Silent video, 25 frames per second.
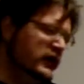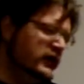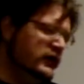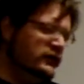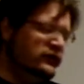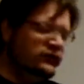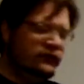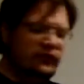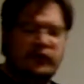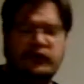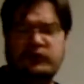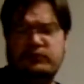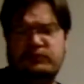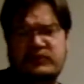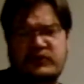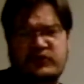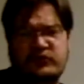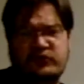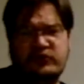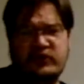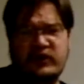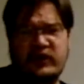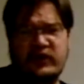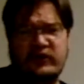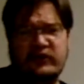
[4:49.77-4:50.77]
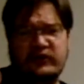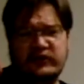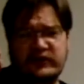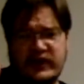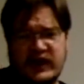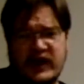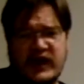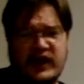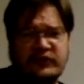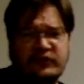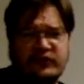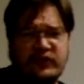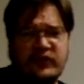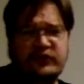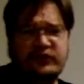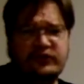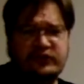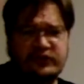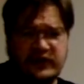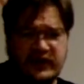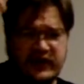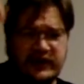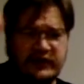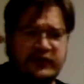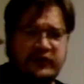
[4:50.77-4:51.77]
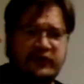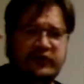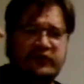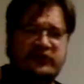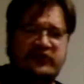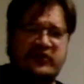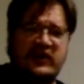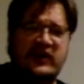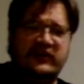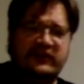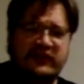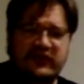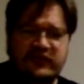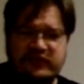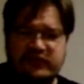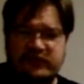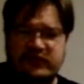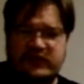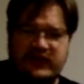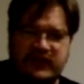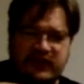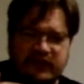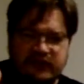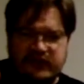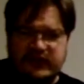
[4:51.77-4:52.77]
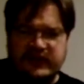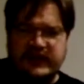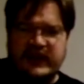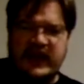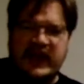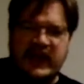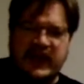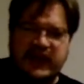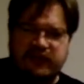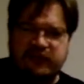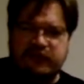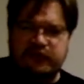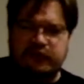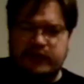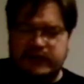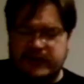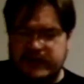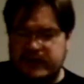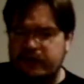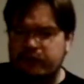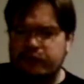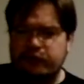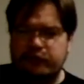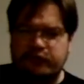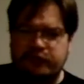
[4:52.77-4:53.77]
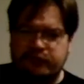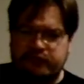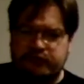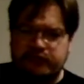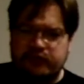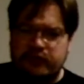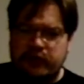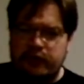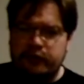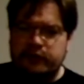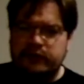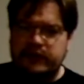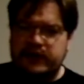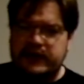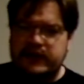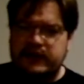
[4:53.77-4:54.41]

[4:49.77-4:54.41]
Don't be silent. As I said, silence is a cancer. It kills you slowly.